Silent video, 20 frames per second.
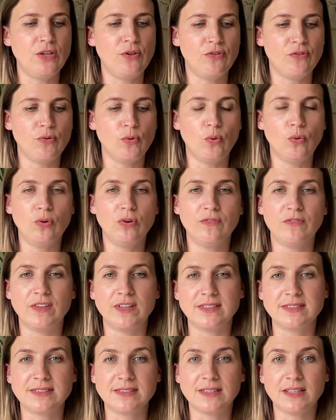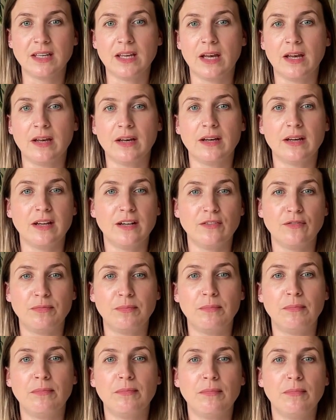you through all of this kind of
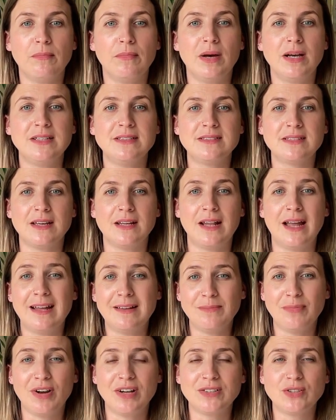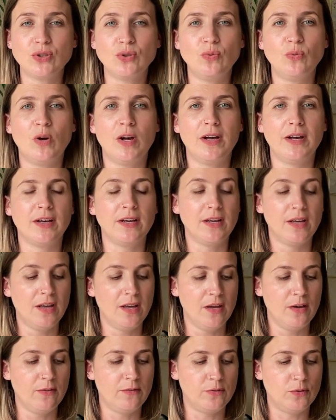mindset and practical work
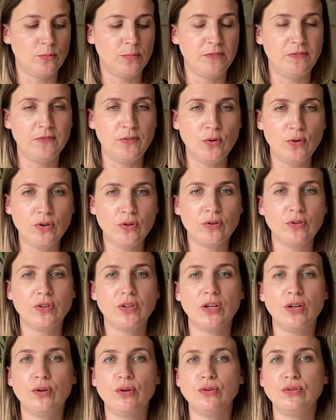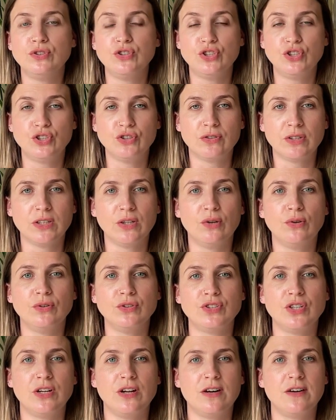for before the launch, during the
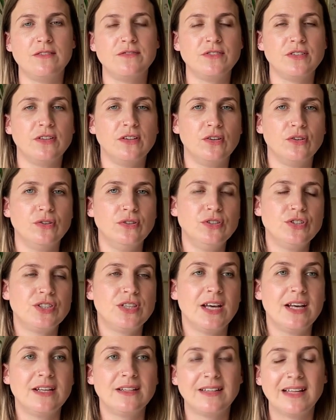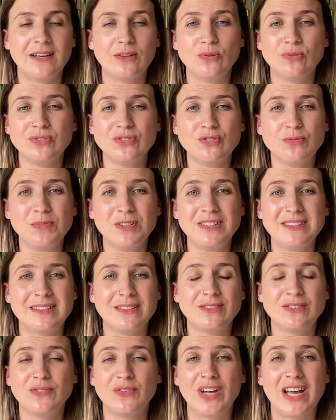launch, and after the launch. That course normally
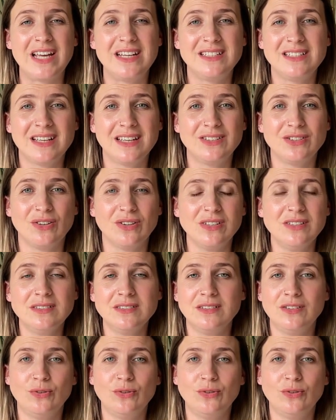sells for $88.